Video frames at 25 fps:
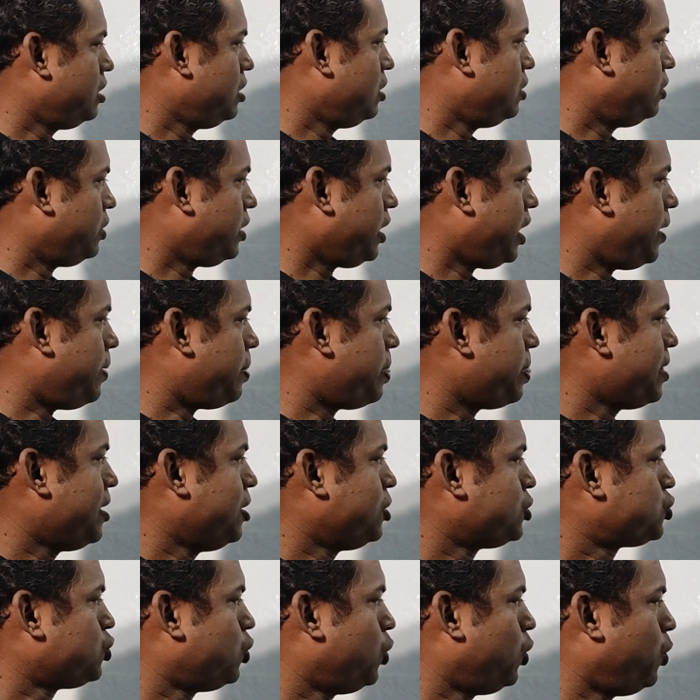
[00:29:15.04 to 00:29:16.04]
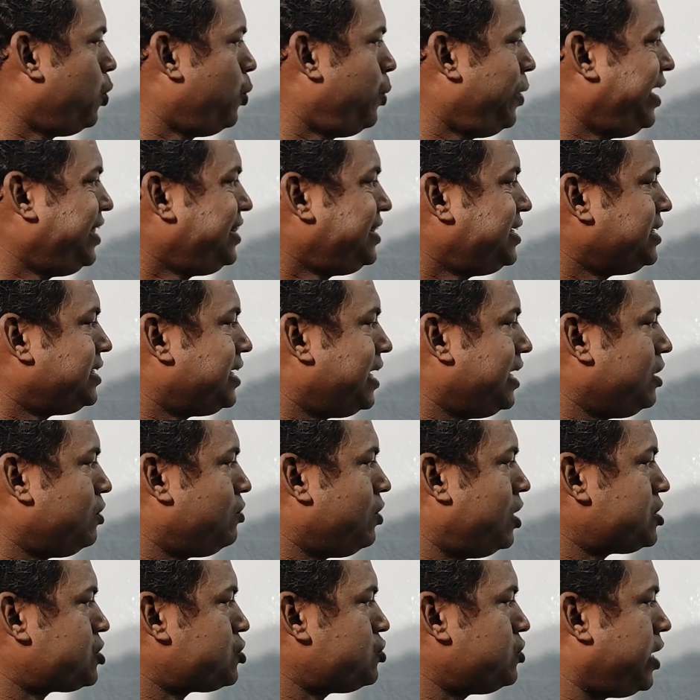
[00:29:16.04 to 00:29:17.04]
Okay, so when theta
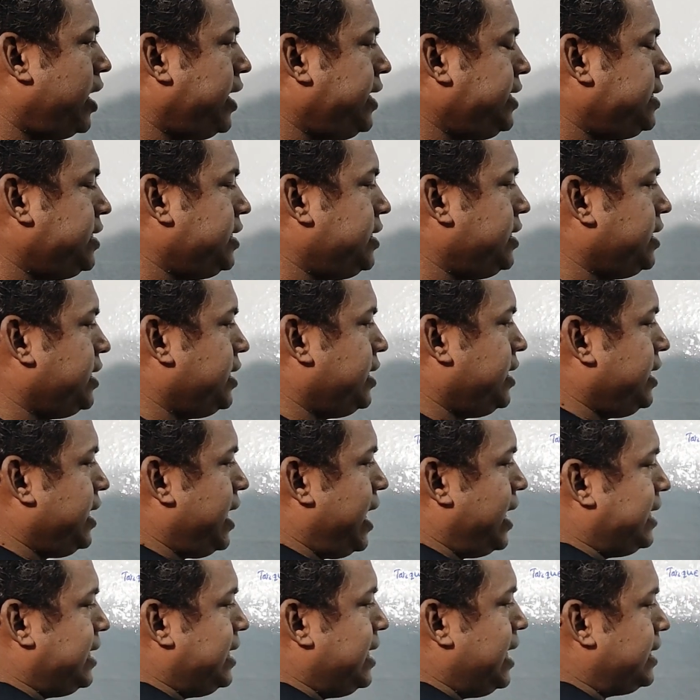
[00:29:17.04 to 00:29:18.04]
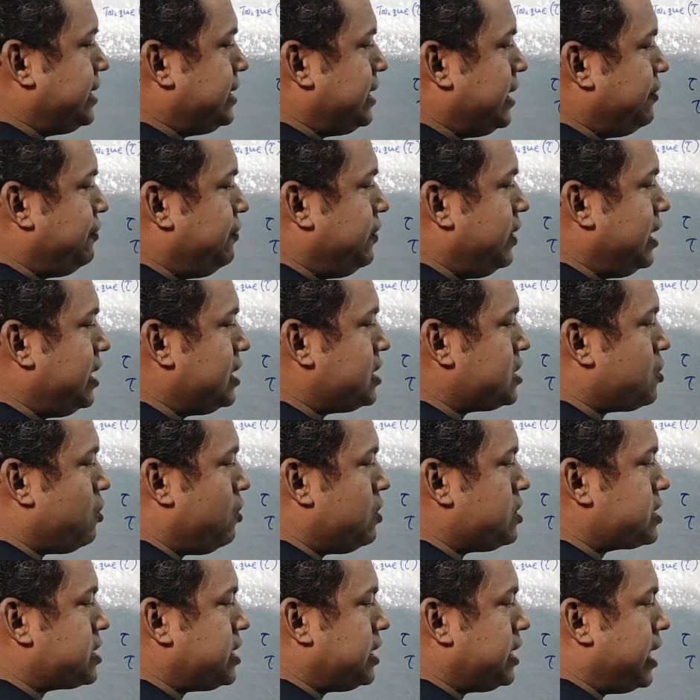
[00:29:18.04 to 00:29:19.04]
equals to 90 degree and electric field is
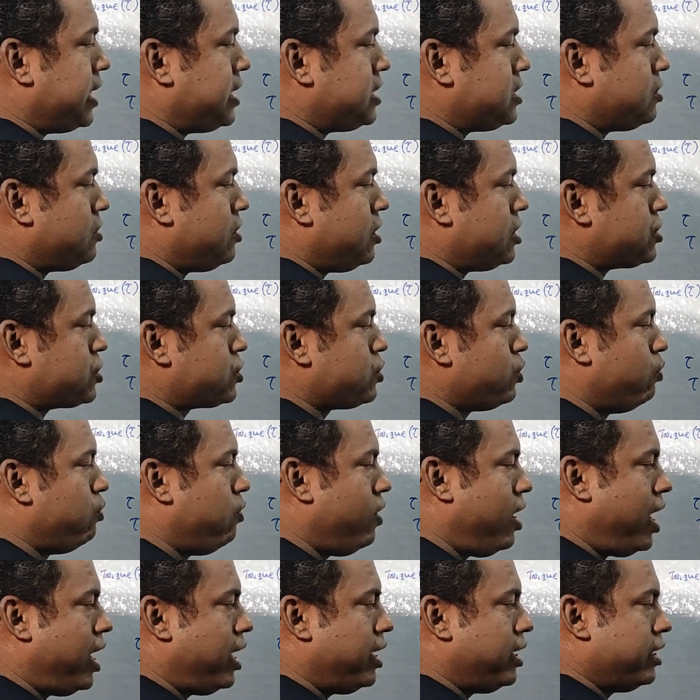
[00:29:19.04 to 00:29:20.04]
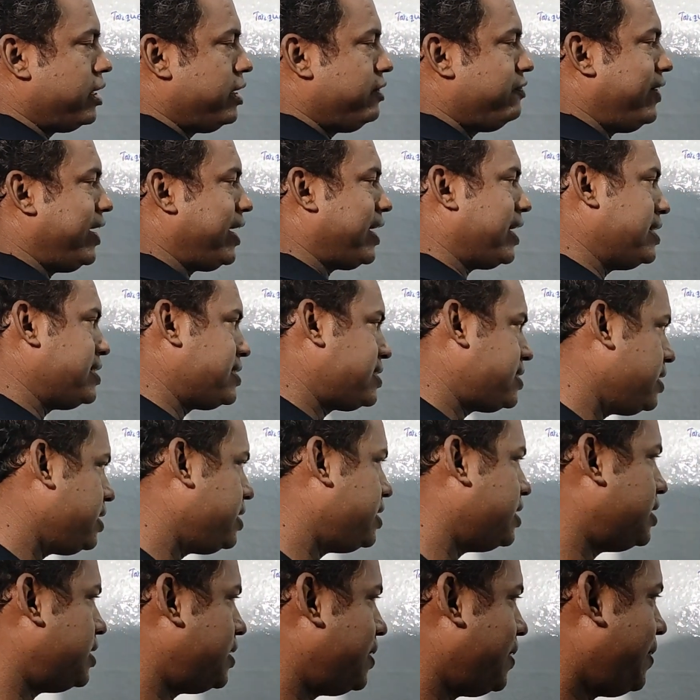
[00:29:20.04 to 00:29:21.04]
constant, that is equals to 1, if I
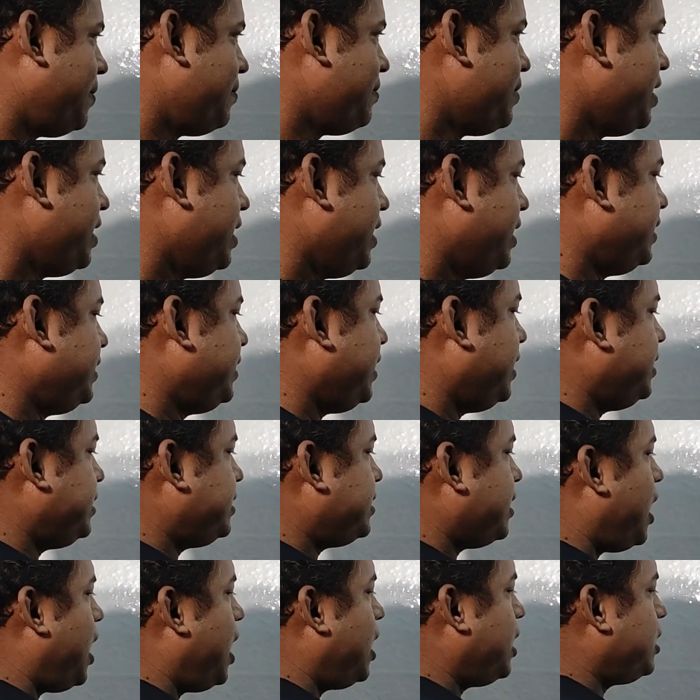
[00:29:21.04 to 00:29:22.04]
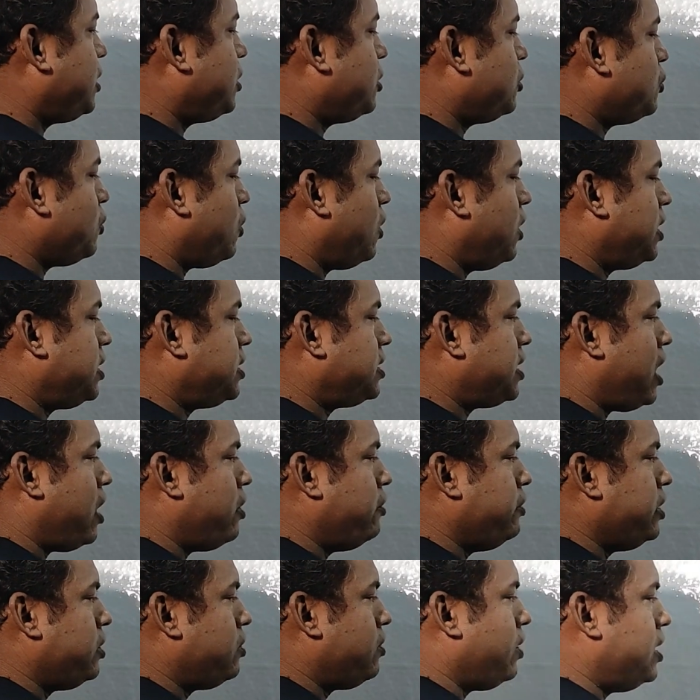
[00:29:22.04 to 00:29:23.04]
consider, then torque
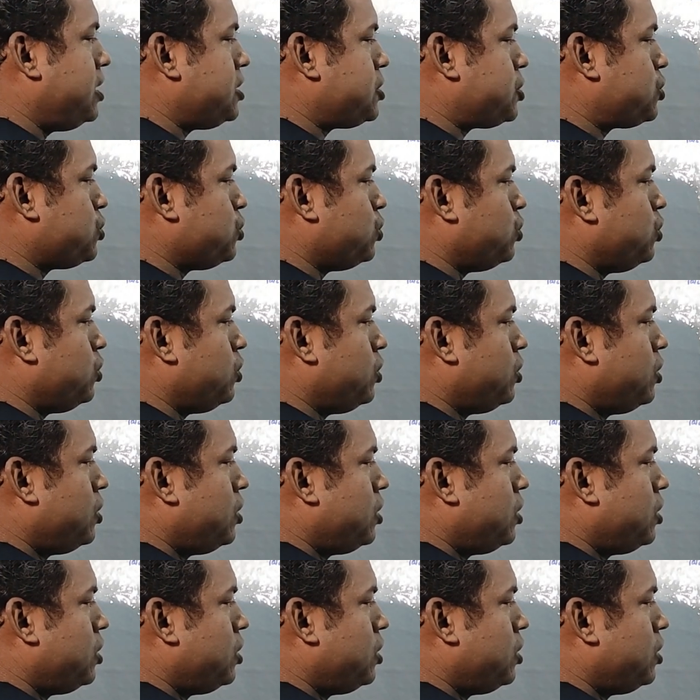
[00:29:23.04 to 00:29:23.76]
tau equals to